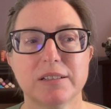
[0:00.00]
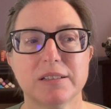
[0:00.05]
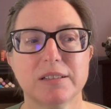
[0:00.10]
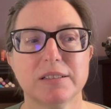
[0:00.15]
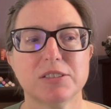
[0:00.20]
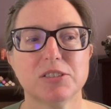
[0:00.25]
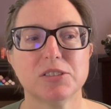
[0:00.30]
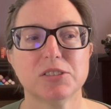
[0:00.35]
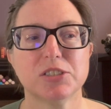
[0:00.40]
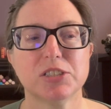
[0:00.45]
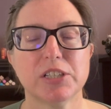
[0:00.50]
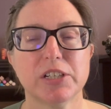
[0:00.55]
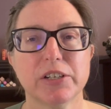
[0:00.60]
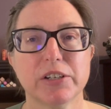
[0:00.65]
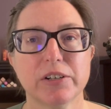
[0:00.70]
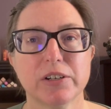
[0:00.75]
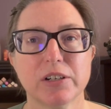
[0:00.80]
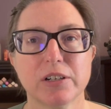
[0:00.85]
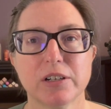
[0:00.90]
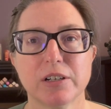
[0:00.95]

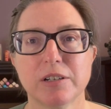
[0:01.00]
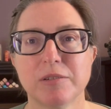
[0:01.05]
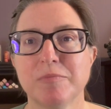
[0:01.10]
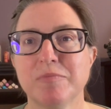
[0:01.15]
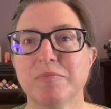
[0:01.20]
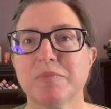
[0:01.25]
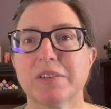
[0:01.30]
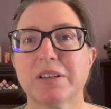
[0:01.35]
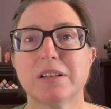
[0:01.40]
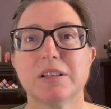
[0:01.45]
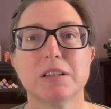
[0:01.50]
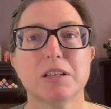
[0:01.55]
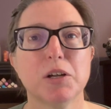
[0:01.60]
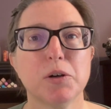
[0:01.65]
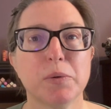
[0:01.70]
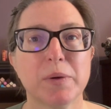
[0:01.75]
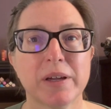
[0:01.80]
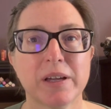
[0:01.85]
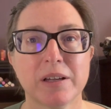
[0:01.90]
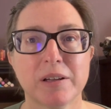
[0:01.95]
sheer,
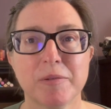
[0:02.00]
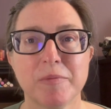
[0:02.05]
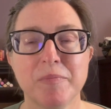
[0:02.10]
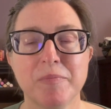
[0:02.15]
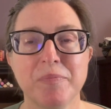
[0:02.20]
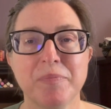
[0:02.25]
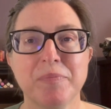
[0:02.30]
glowing,